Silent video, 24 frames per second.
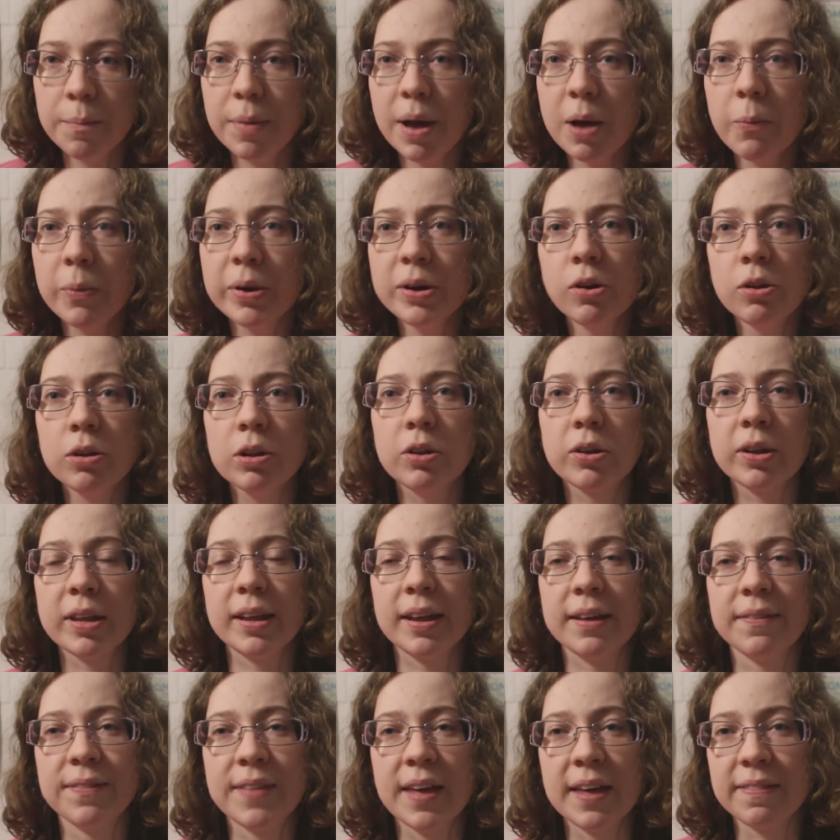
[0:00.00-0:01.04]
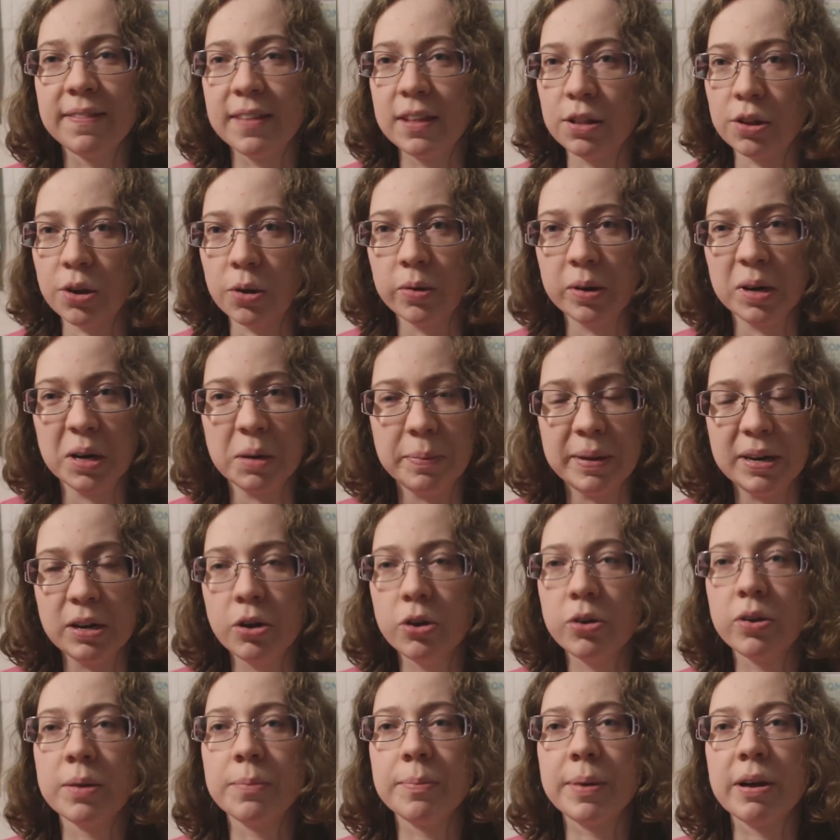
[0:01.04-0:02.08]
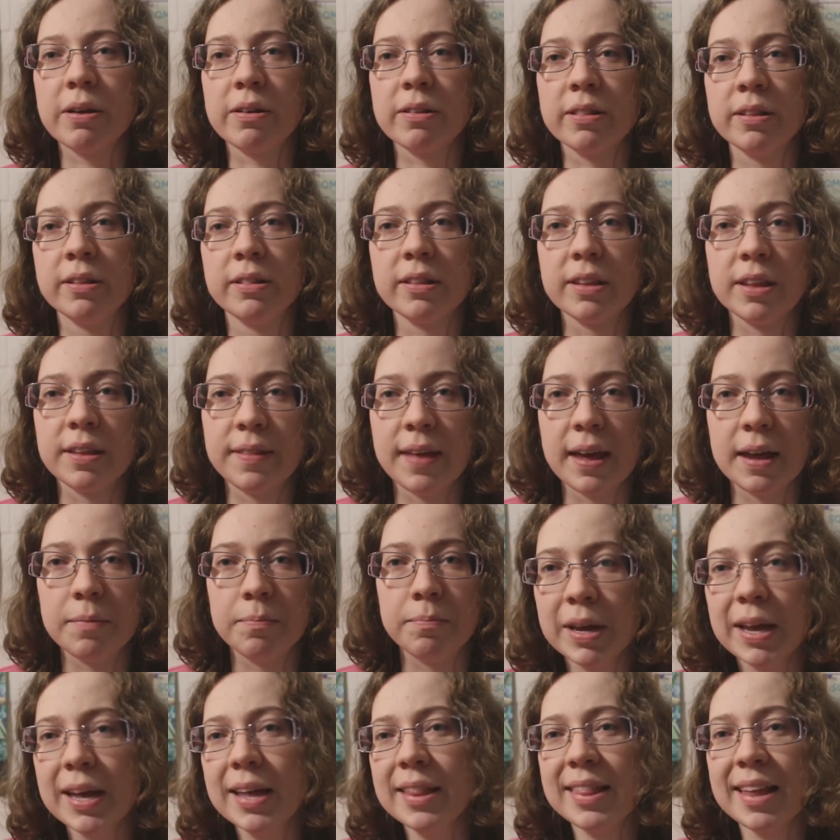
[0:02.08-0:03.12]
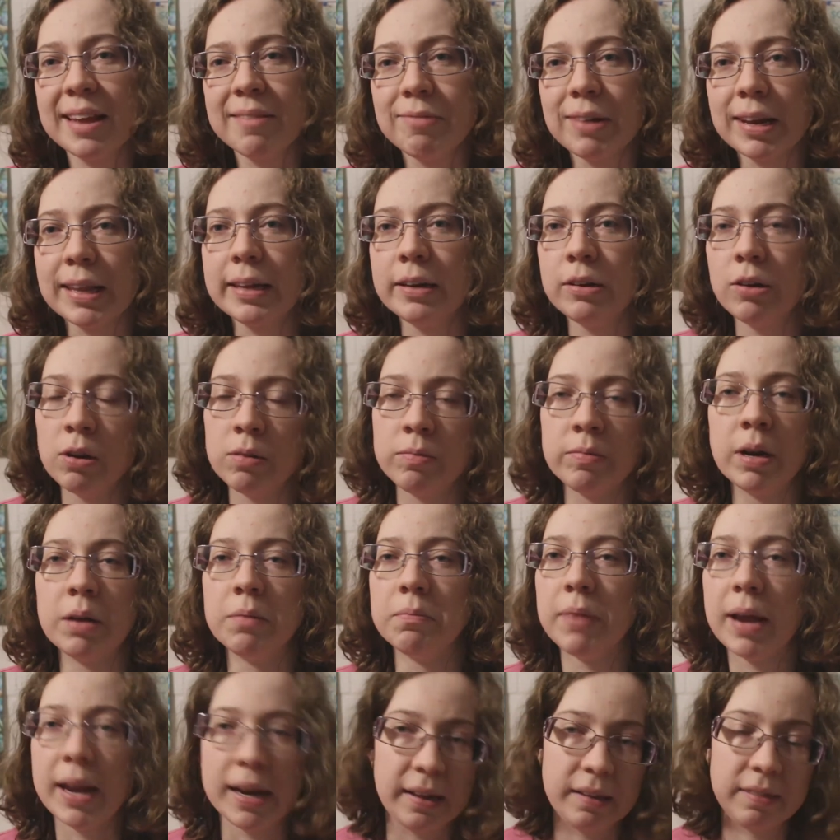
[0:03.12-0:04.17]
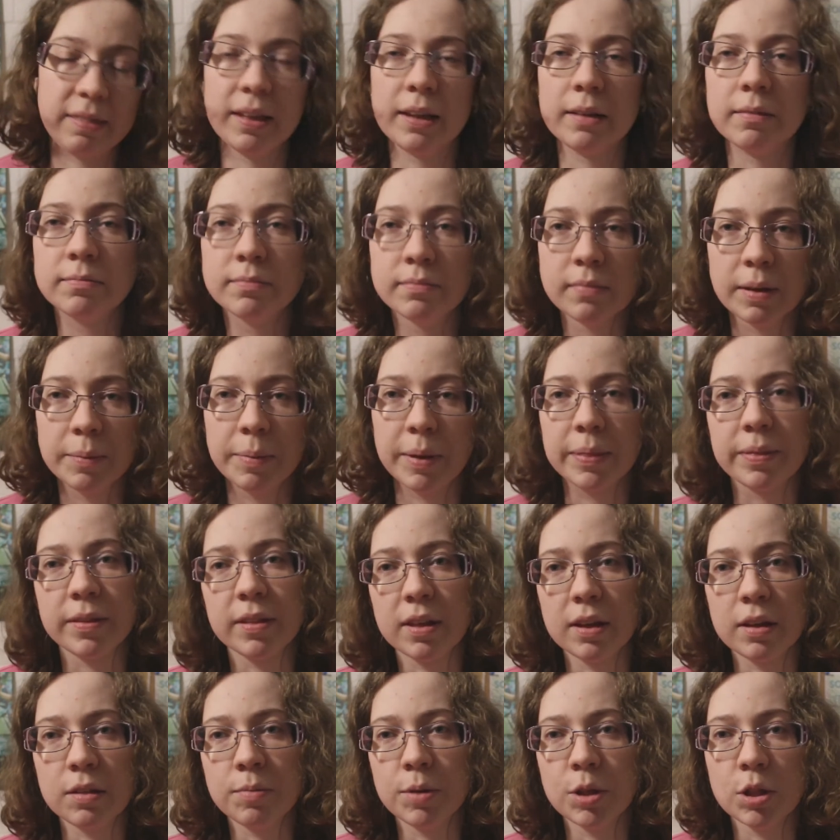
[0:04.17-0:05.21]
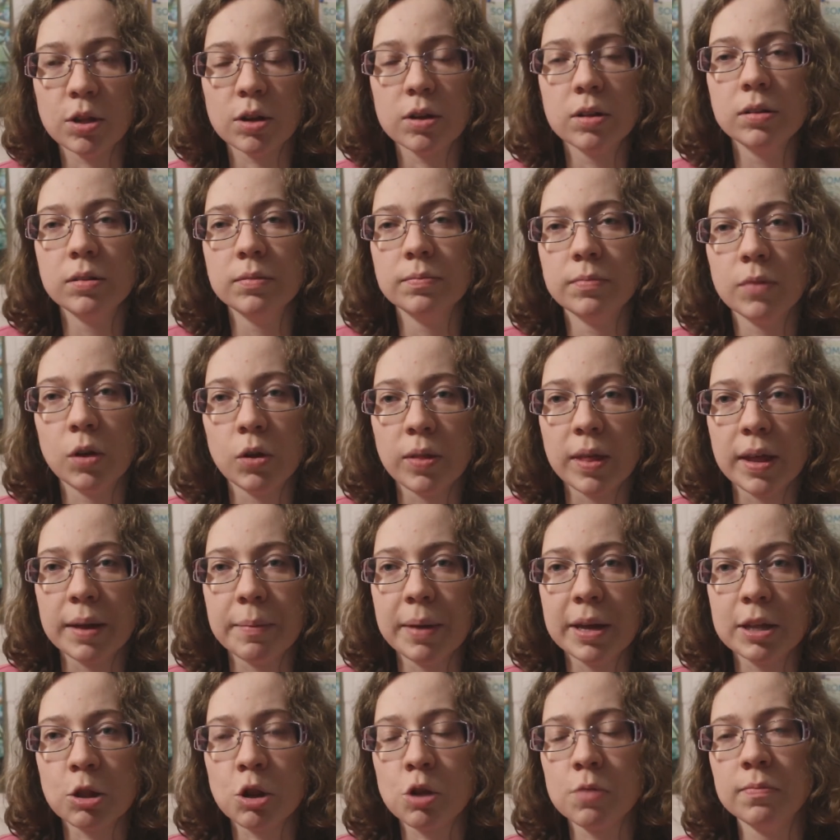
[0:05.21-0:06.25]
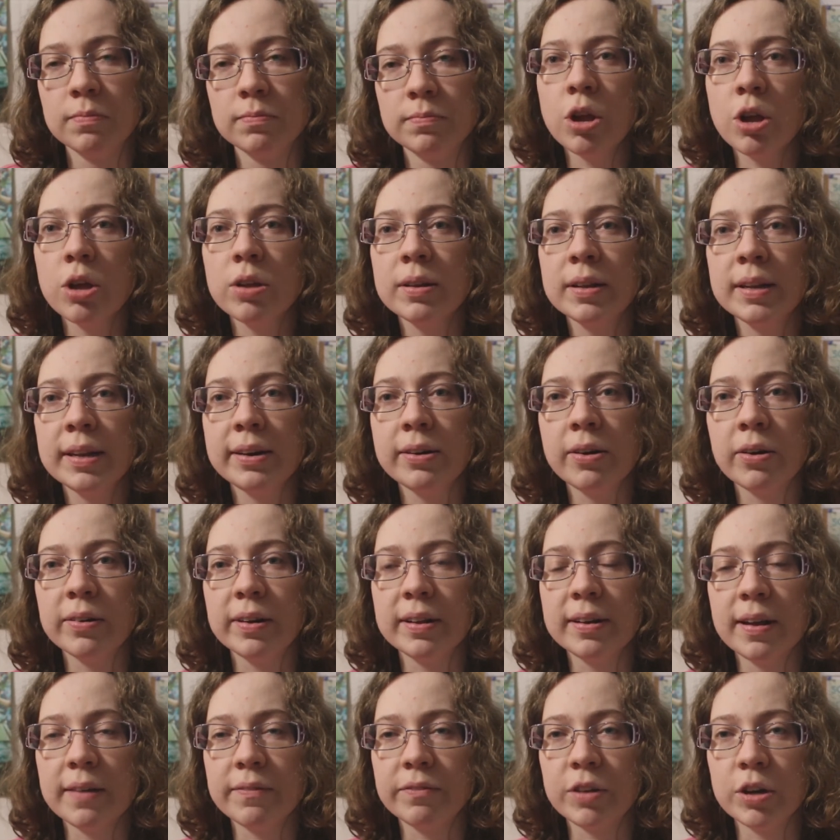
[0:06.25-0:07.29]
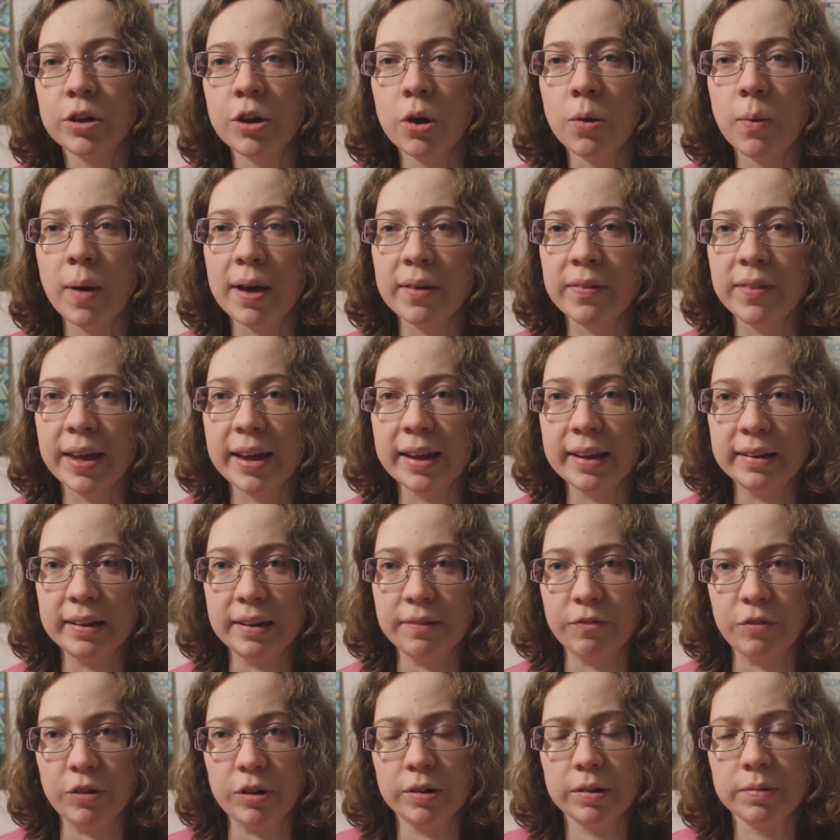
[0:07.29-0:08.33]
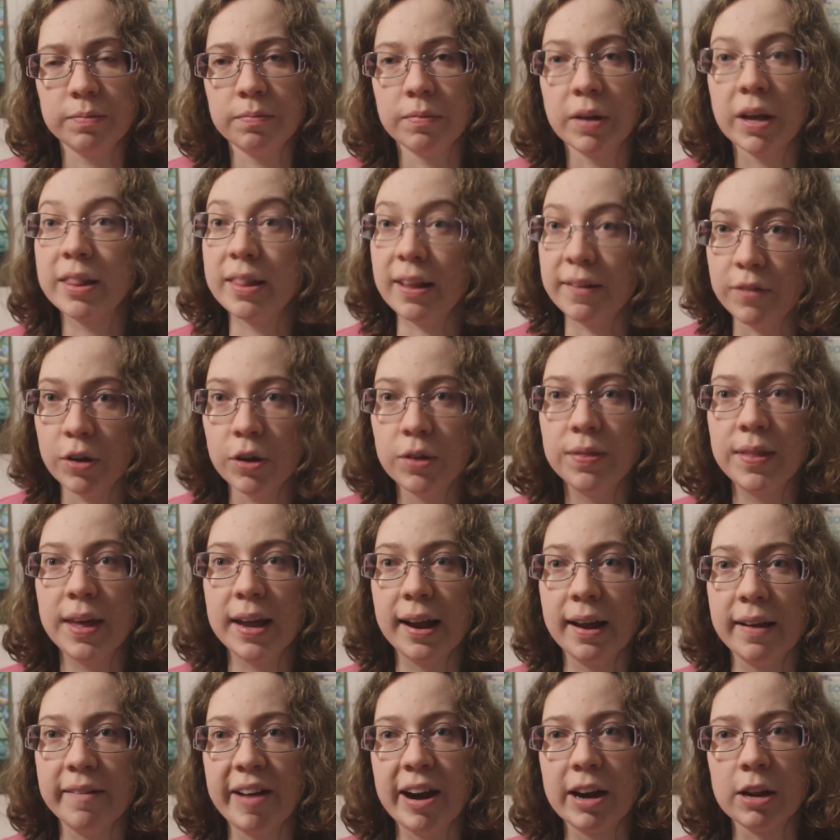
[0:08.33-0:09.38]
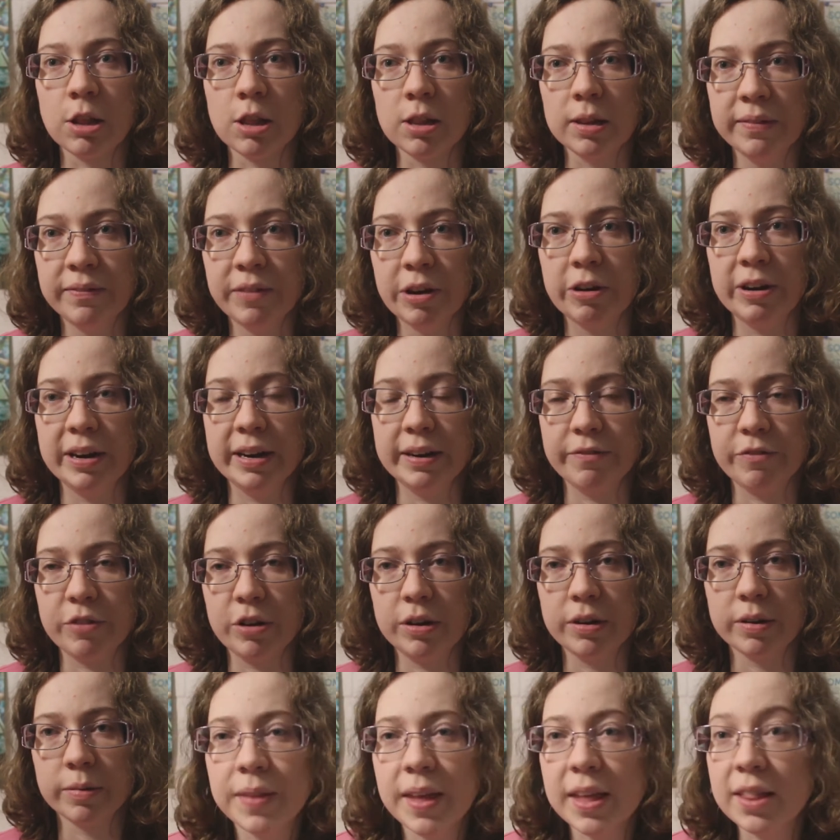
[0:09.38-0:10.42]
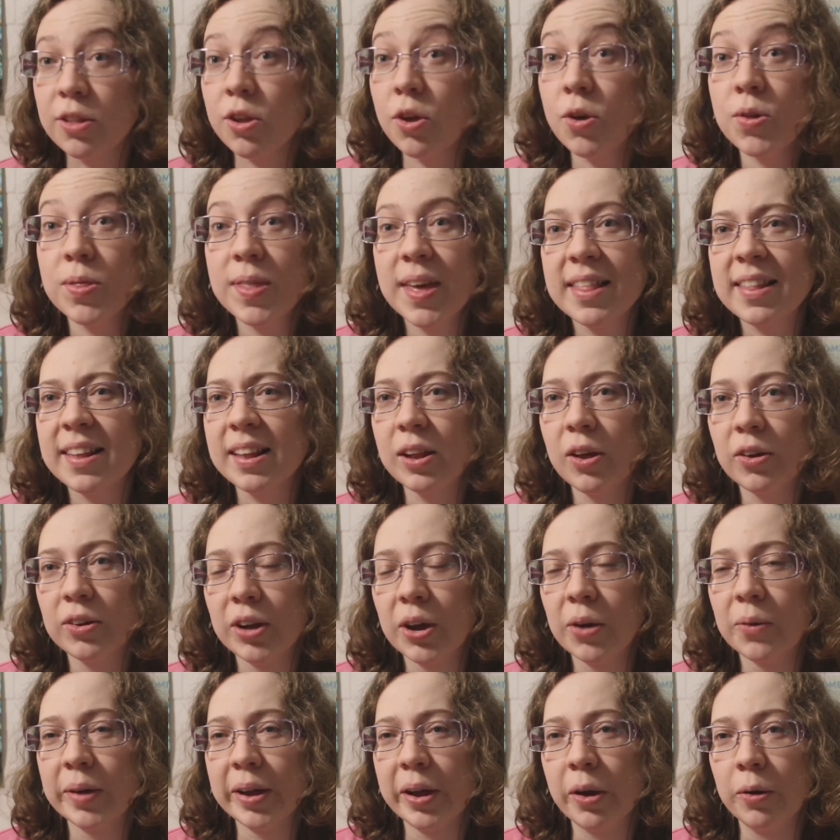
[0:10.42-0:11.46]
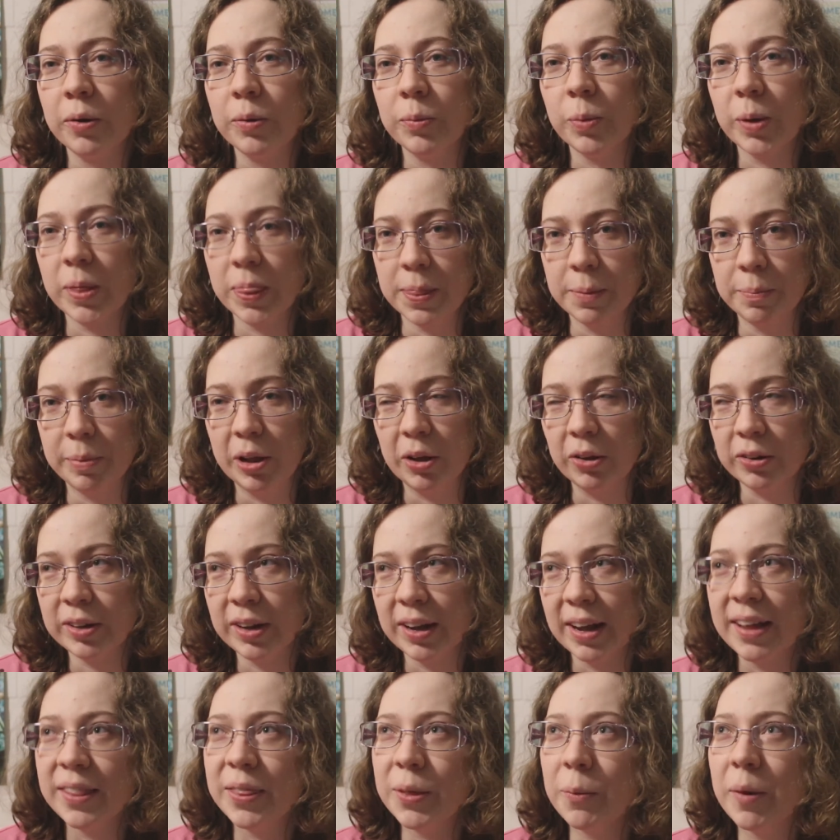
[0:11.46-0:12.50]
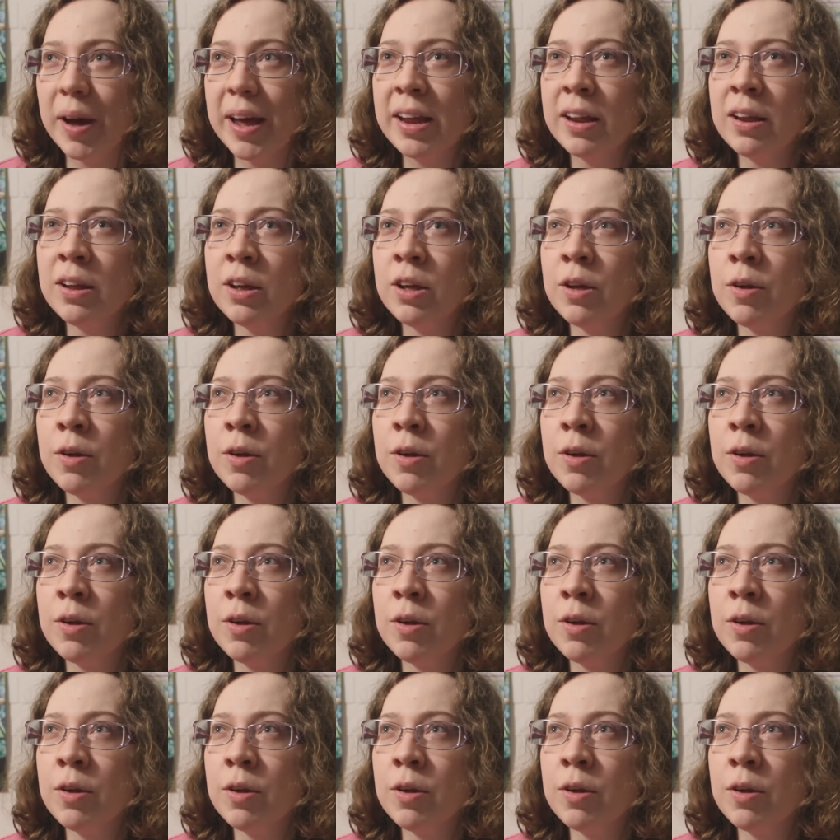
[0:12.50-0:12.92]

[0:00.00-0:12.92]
But we're not looking at that, there's going to be no comparisons to that because I really don't know anything about the stage musical all that much. Certainly not enough to know how they are different because I've heard they are actually very different. So there's a lot going on with the plot either way.